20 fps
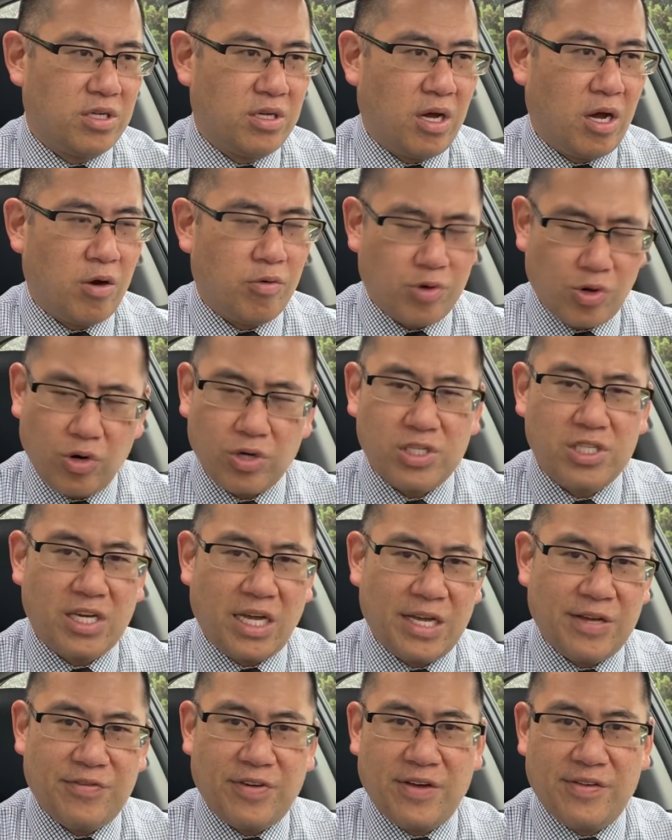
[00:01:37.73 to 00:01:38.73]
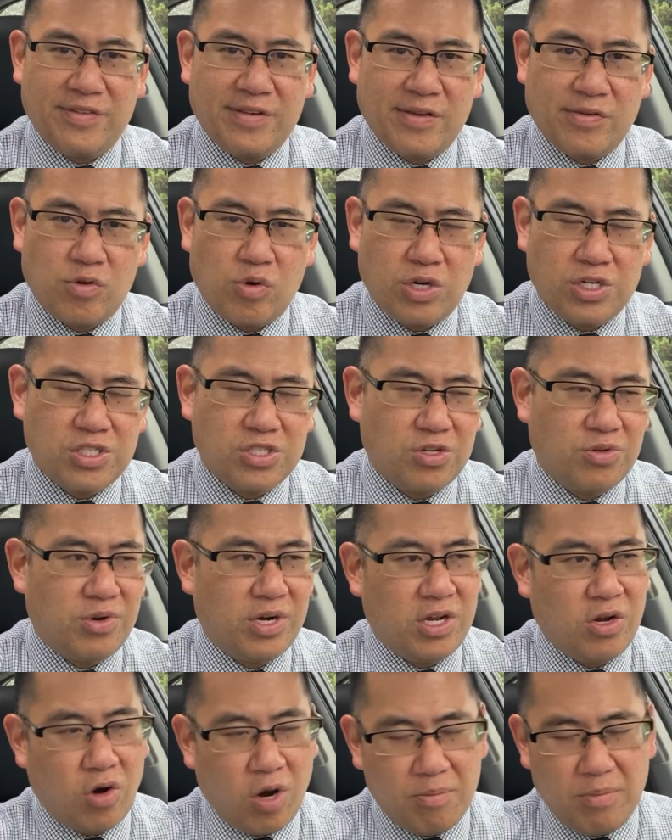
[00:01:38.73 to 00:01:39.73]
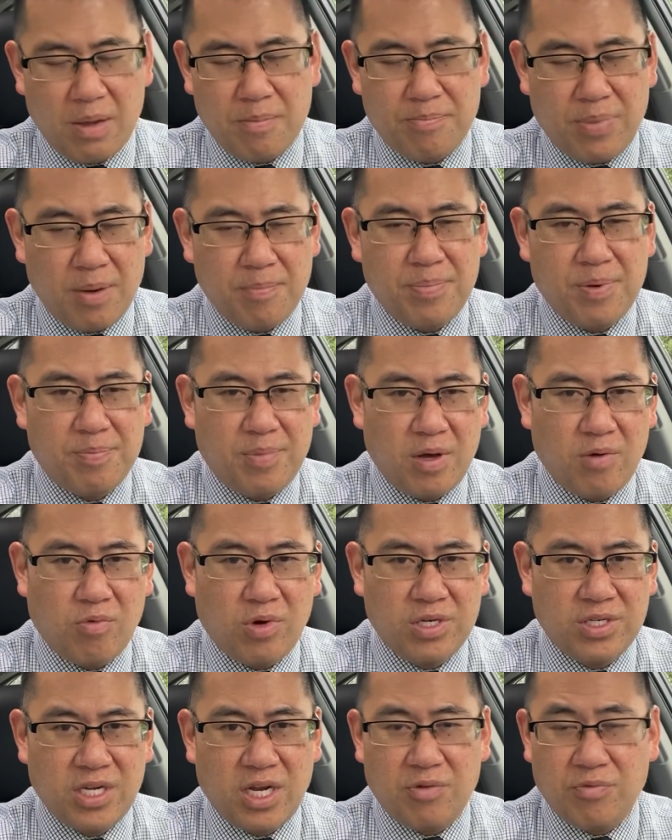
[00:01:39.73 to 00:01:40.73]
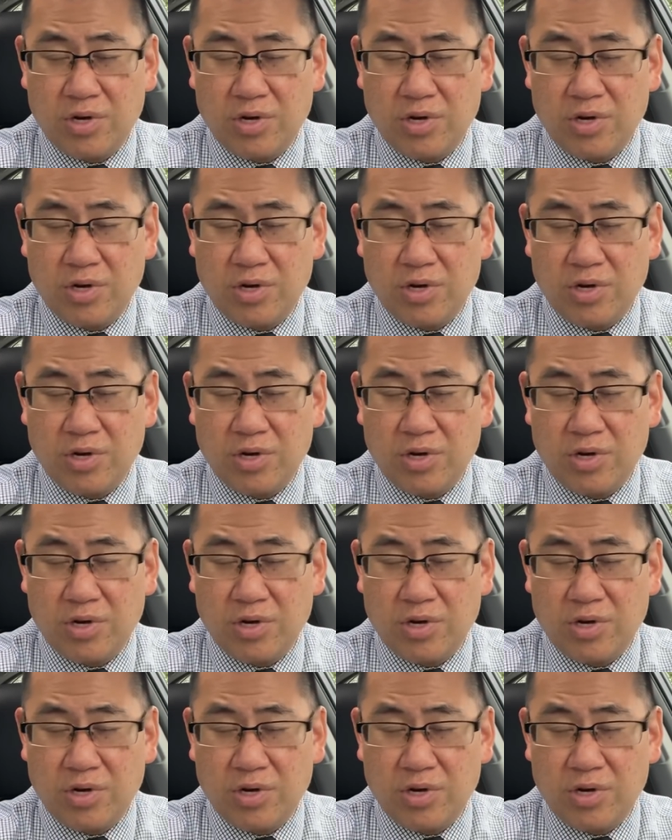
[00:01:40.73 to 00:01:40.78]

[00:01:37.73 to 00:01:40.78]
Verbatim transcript: I'll record tonight if I have enough questions already, or I might bump it by one day.